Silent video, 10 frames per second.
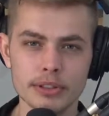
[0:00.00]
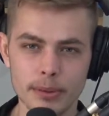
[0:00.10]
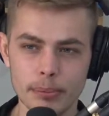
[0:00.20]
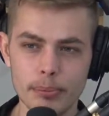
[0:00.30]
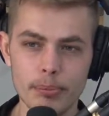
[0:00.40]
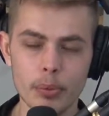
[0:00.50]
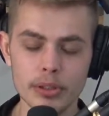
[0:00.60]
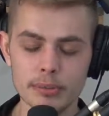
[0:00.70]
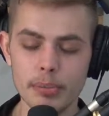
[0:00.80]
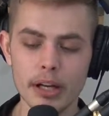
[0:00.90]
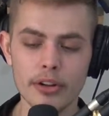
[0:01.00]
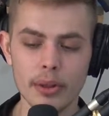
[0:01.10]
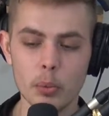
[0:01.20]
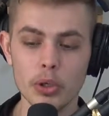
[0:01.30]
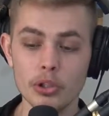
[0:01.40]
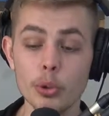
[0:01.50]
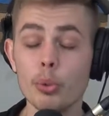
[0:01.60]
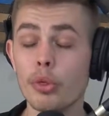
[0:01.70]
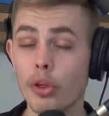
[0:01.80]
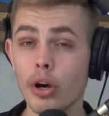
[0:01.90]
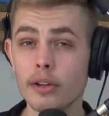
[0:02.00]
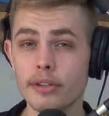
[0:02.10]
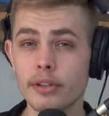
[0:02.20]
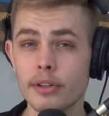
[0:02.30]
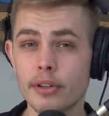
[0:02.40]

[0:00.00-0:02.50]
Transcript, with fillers: was the was better than what you thought.